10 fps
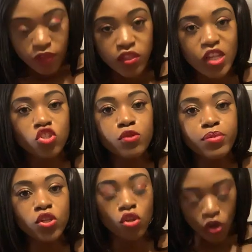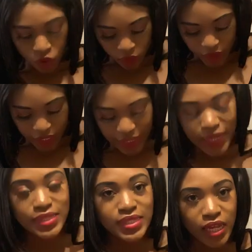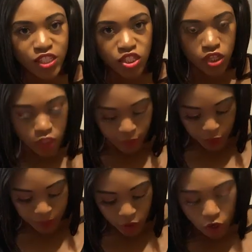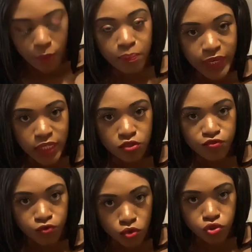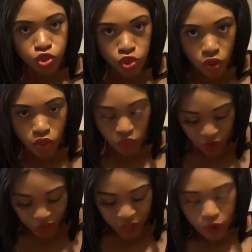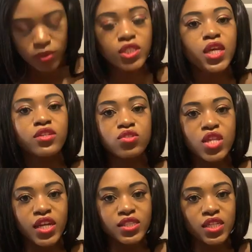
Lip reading: There should be no indentation. It must be a complete full circle, which tells you that it's